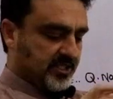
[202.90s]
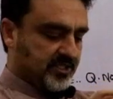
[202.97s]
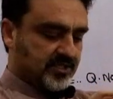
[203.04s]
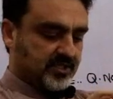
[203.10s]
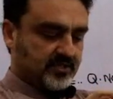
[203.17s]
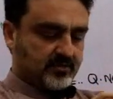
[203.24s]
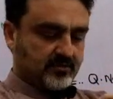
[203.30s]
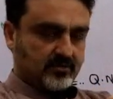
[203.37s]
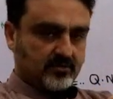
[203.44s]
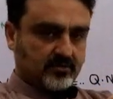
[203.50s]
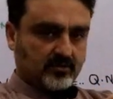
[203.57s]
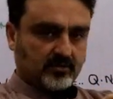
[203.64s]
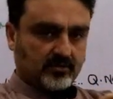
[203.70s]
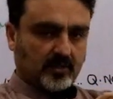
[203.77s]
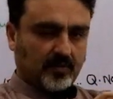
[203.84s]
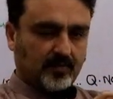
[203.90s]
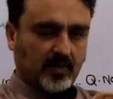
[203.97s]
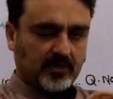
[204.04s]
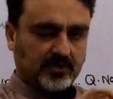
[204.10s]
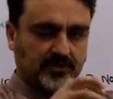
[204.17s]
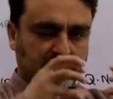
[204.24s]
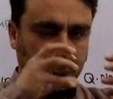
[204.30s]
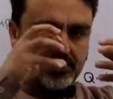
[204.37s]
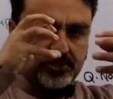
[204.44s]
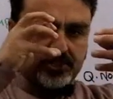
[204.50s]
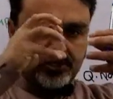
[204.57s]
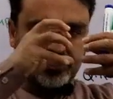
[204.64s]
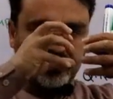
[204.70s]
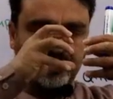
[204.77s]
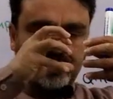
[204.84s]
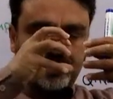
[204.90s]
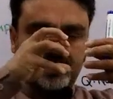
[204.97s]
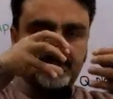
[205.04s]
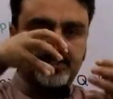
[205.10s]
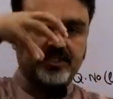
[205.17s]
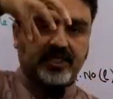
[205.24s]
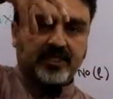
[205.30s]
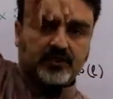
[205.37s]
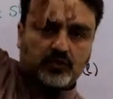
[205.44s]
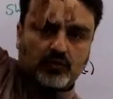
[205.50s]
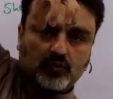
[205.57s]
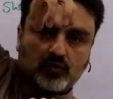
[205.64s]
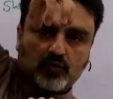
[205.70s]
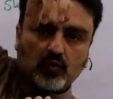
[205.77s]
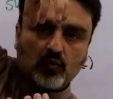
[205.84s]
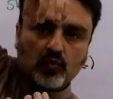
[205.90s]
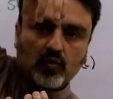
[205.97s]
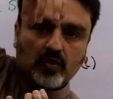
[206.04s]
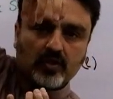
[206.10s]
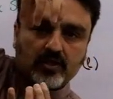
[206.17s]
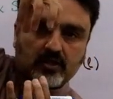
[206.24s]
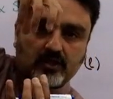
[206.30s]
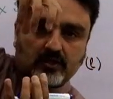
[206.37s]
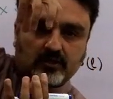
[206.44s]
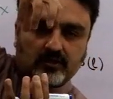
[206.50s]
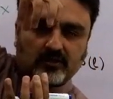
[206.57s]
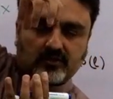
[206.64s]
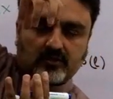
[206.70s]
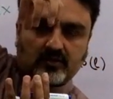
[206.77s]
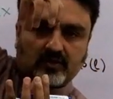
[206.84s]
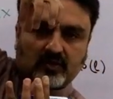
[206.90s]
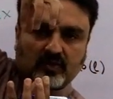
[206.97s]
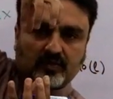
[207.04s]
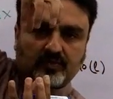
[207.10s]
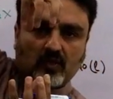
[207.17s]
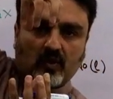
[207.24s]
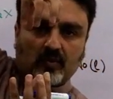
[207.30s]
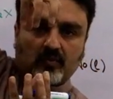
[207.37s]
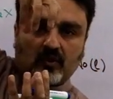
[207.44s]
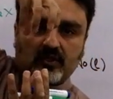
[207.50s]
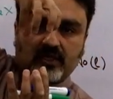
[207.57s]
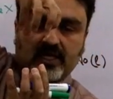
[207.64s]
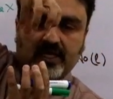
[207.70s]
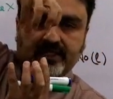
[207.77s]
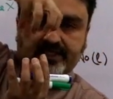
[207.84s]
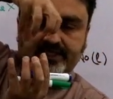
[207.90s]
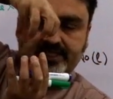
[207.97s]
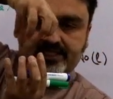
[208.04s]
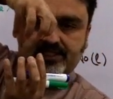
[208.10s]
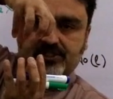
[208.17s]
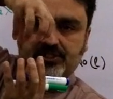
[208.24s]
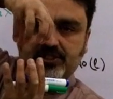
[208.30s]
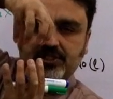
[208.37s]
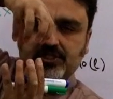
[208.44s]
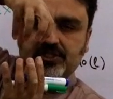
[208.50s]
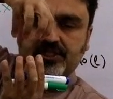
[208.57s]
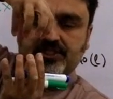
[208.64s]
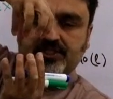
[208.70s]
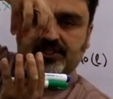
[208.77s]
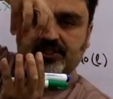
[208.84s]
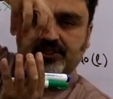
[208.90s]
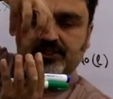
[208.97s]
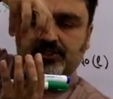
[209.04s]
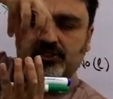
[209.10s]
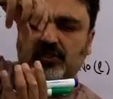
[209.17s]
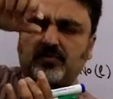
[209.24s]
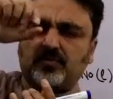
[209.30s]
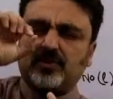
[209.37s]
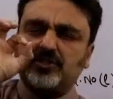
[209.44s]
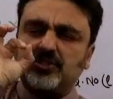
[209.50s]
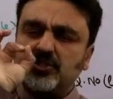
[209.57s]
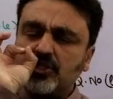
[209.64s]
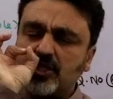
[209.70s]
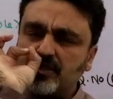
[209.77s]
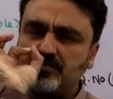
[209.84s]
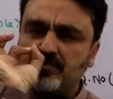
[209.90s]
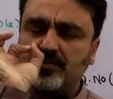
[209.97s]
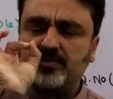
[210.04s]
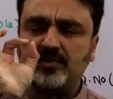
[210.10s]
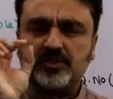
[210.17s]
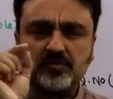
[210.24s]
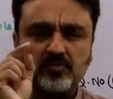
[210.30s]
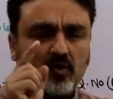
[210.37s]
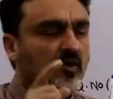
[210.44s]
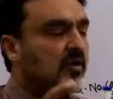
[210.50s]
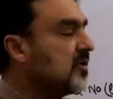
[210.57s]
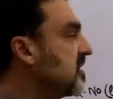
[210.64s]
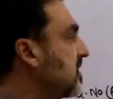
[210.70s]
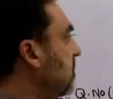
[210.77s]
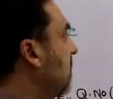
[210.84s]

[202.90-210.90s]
this, just touching each other, and 2 oblong balls like this, just touching each other, but there is a small